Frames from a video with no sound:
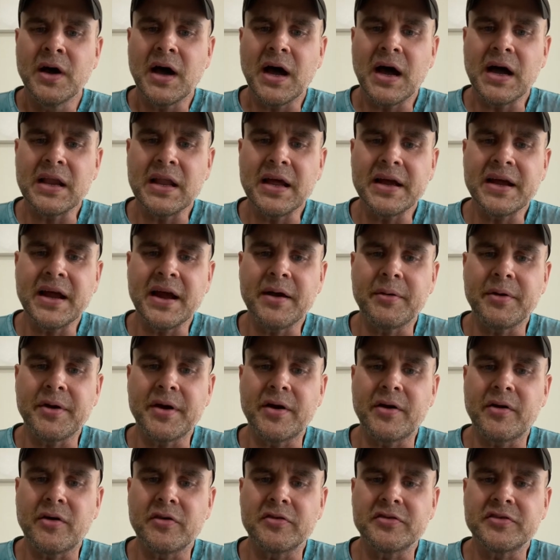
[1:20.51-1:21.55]
I like
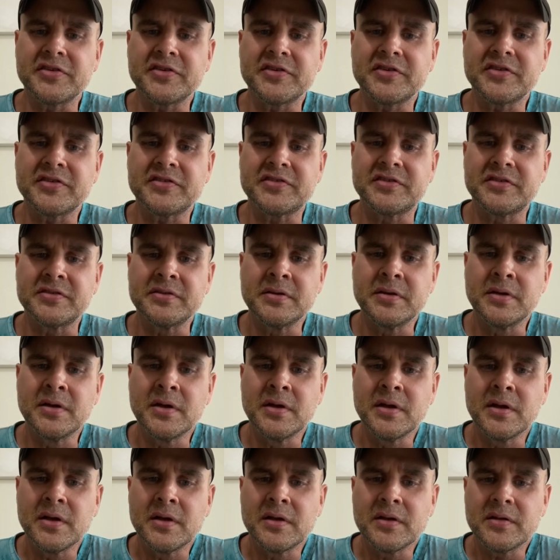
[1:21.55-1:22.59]
habaneros. They just,
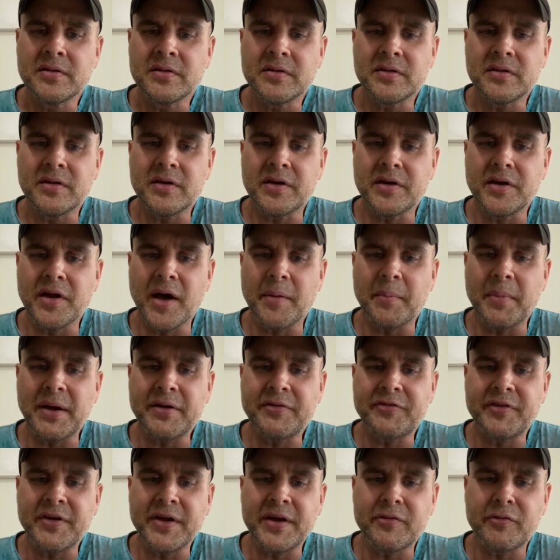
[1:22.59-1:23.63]
they're not my
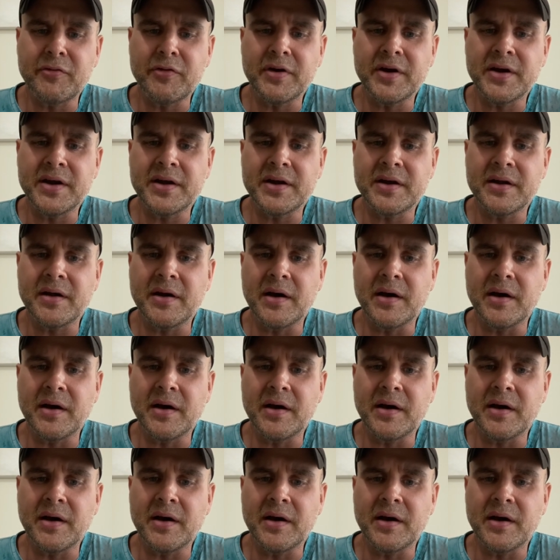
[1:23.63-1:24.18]
favorite.